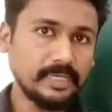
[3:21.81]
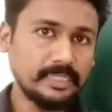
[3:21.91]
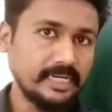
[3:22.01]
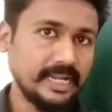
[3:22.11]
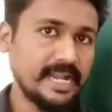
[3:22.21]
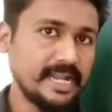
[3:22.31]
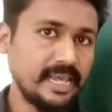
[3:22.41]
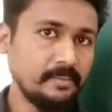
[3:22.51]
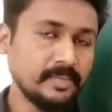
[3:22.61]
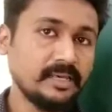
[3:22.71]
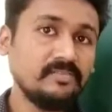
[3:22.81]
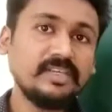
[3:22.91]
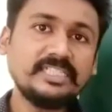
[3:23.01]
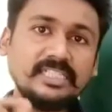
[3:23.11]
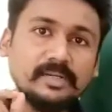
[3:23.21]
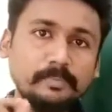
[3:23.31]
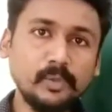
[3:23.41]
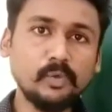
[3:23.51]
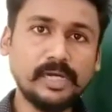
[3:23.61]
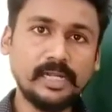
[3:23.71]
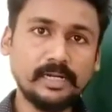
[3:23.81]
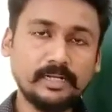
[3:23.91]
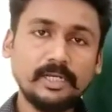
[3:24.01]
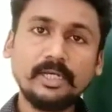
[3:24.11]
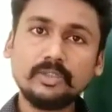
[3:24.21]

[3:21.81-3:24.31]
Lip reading: in the daytime, we see the blue color.